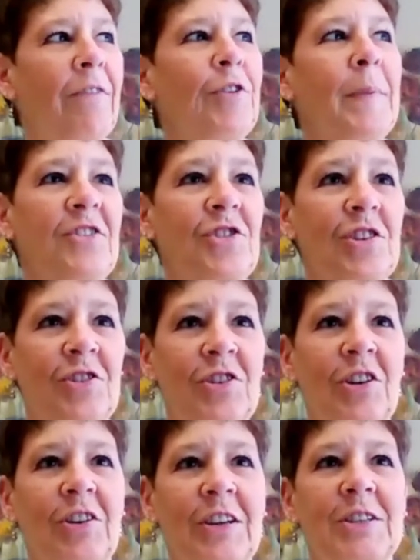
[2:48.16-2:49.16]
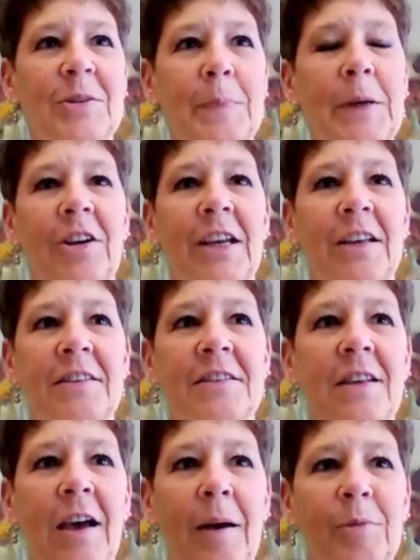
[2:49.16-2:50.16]
mentioned your
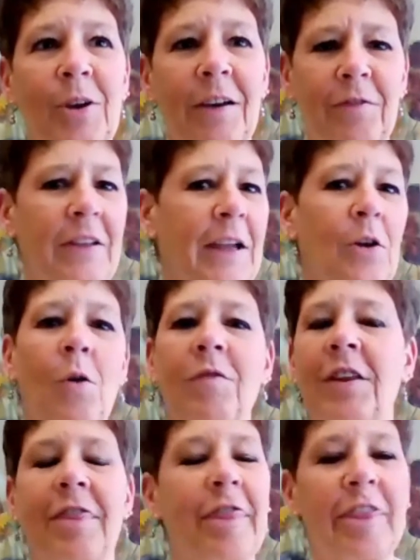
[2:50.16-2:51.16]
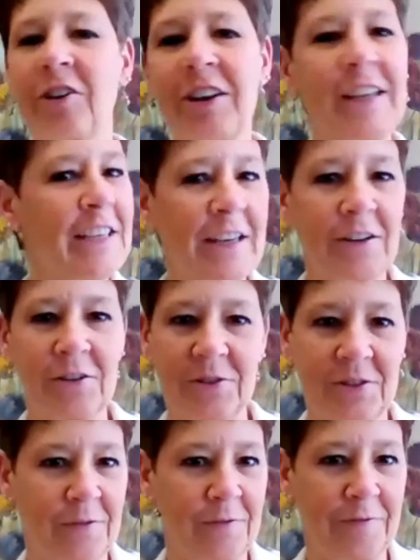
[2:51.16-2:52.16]
experience. You have like over 30
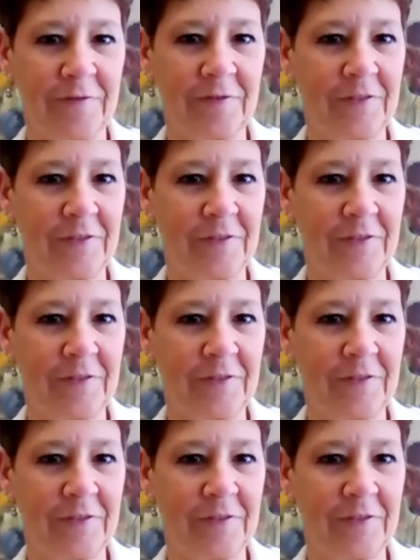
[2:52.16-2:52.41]
years of